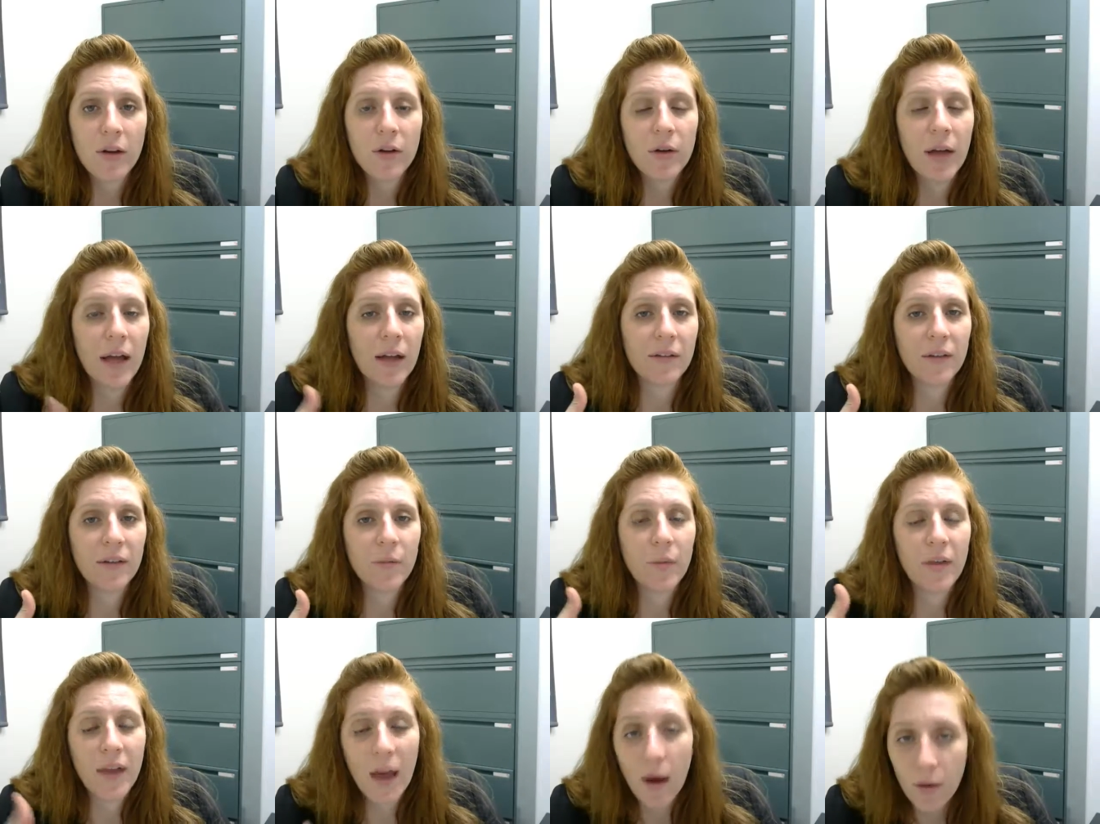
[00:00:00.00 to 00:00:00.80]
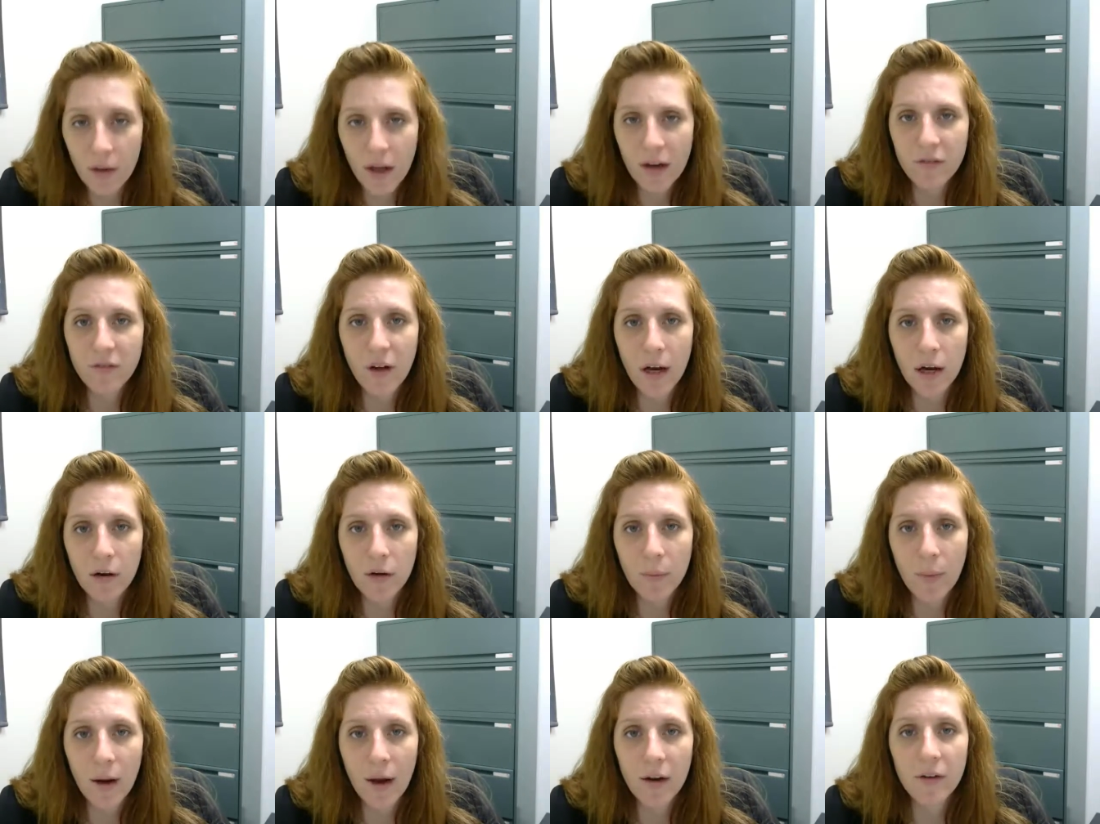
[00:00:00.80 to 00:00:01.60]
You can't send me the outline via
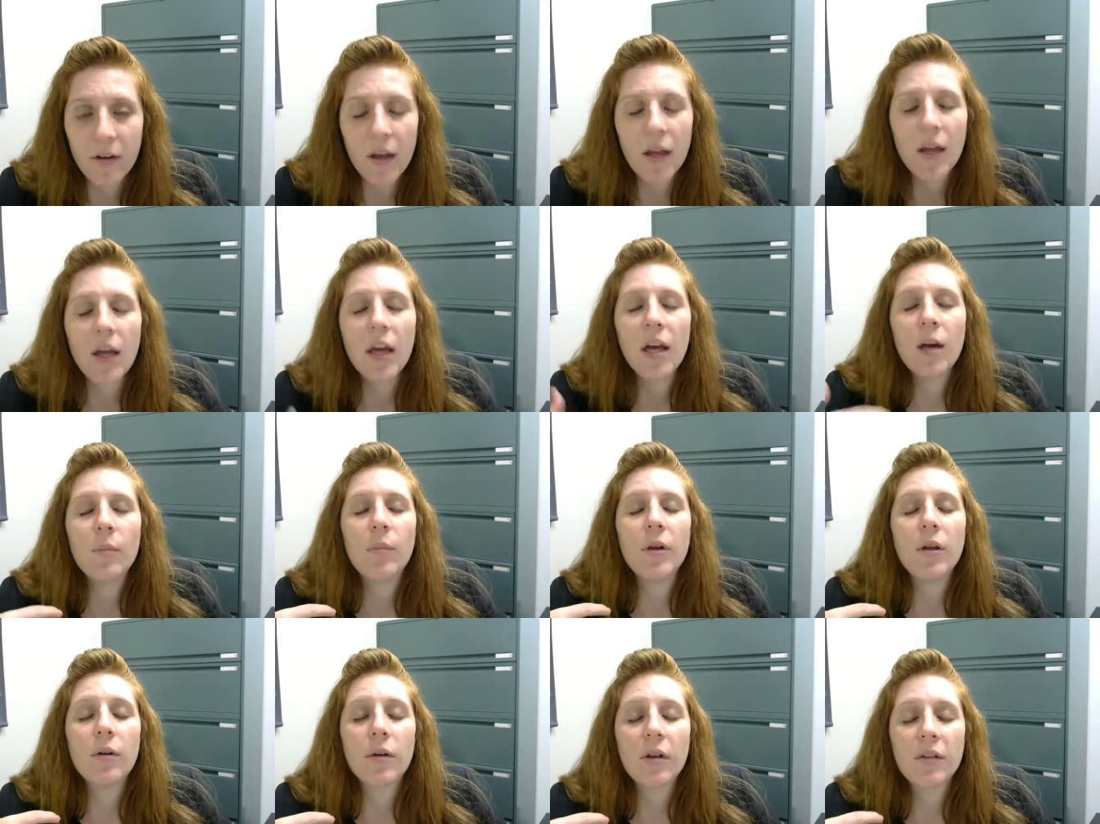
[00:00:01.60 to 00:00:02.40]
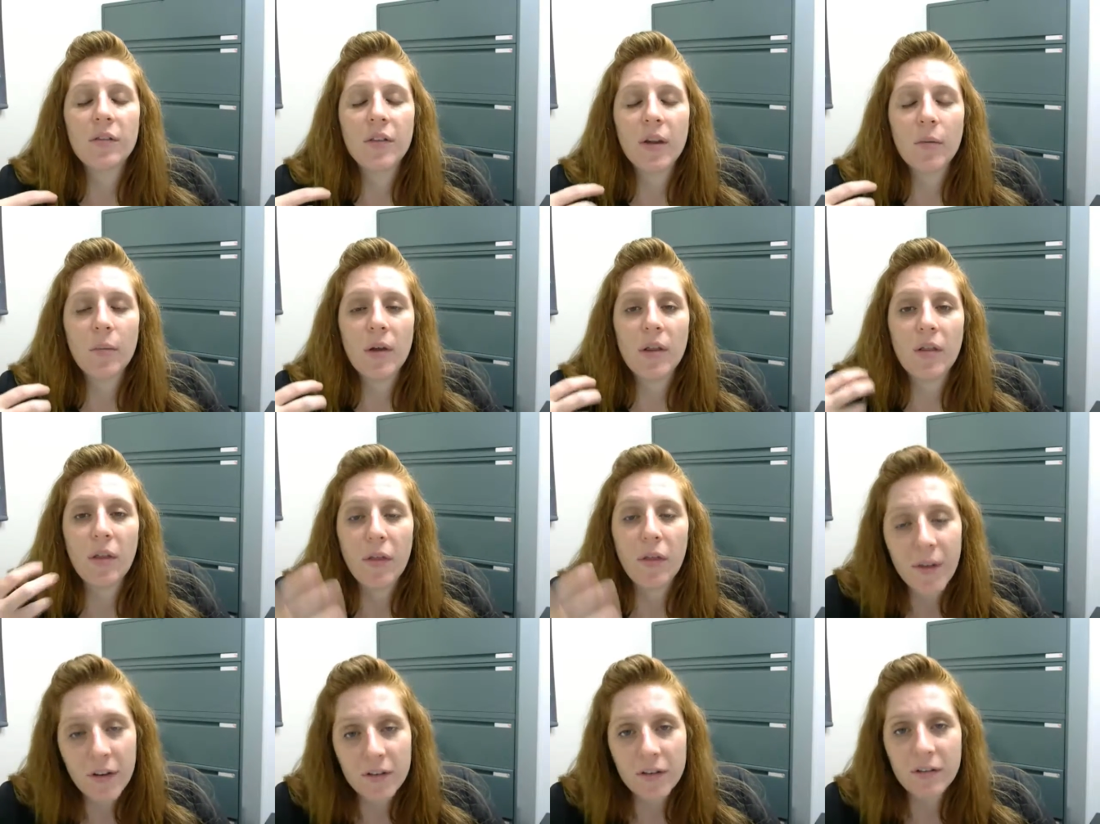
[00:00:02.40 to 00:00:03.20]
Remind, but you can send me the
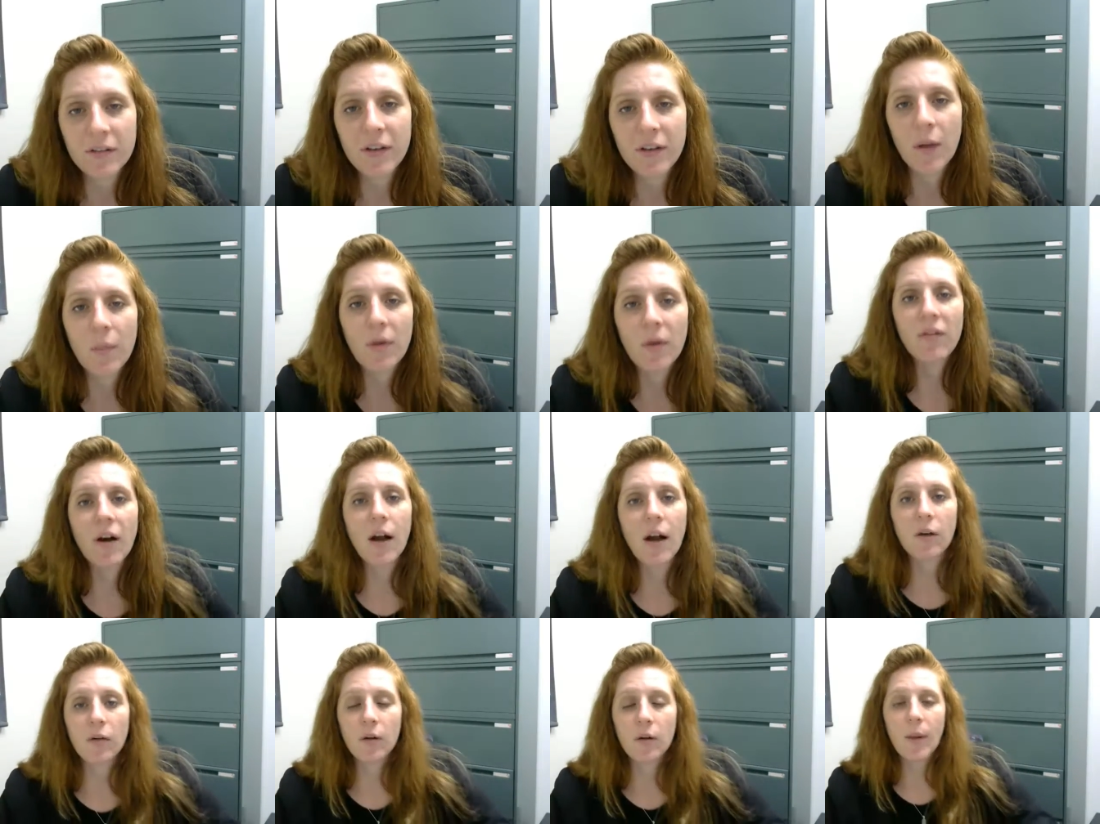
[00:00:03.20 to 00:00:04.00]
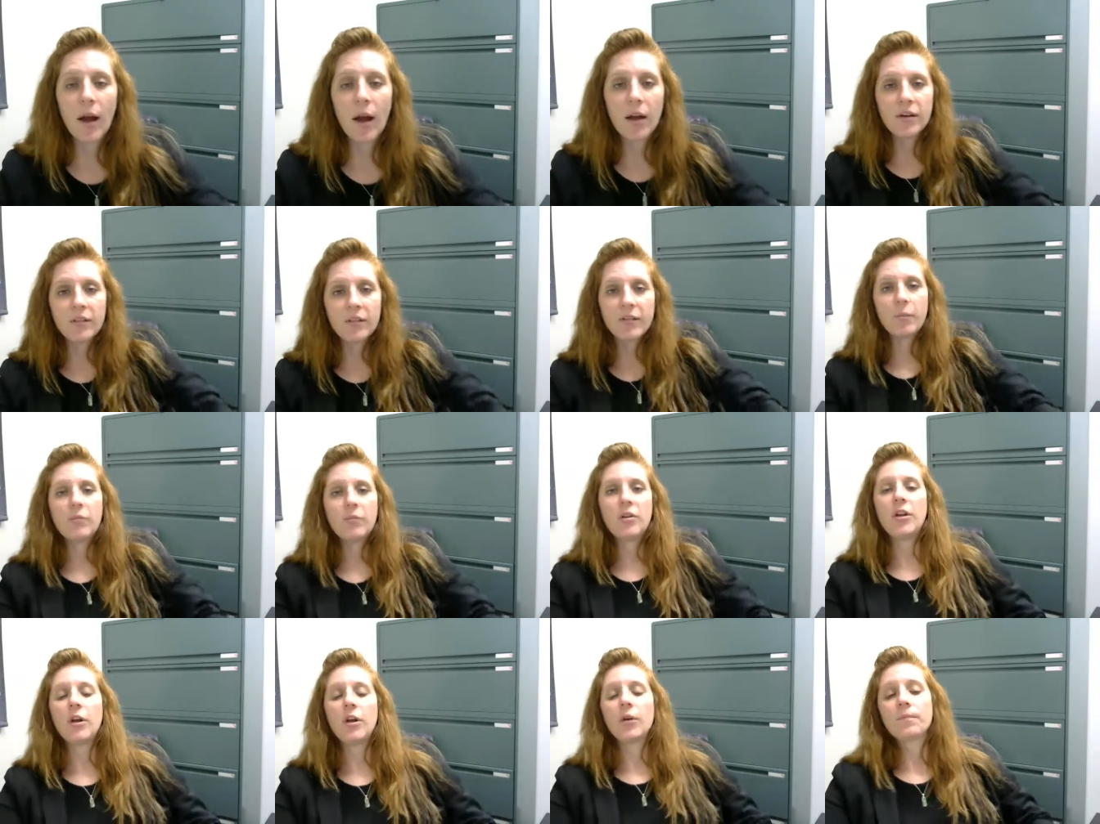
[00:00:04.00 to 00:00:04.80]
thesis statement via Remind. It's up
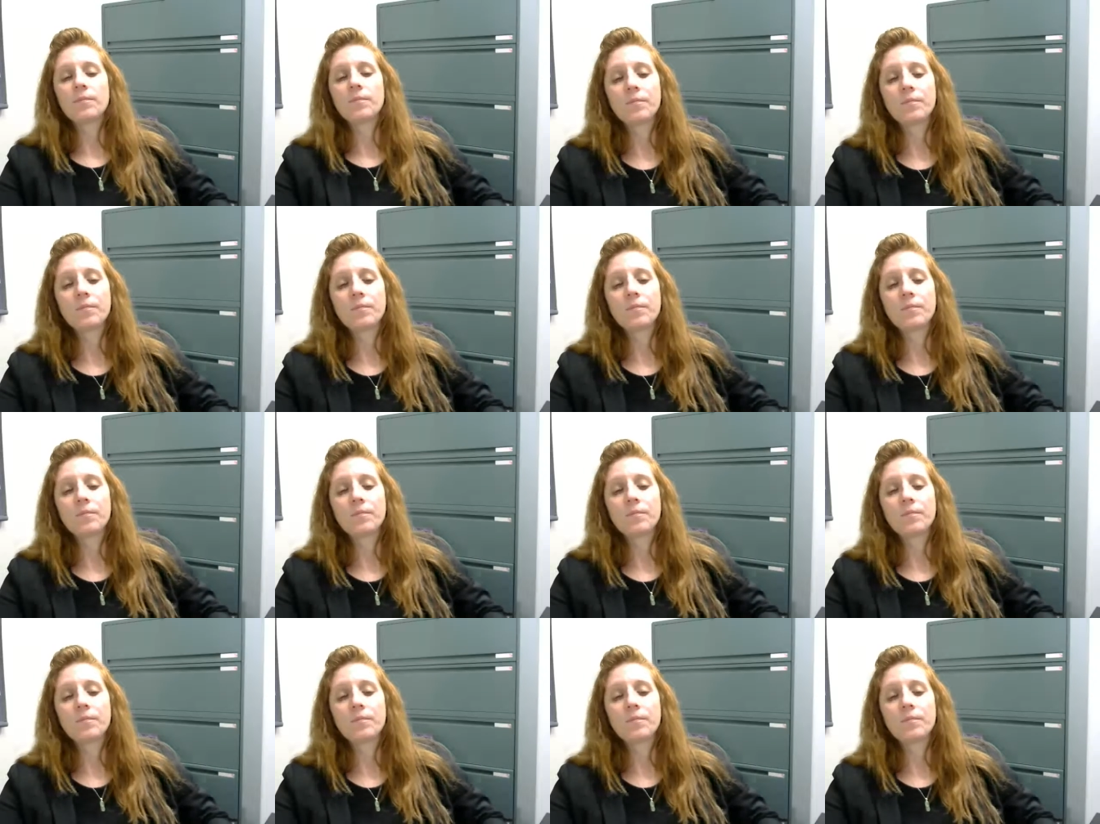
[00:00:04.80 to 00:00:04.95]
to you.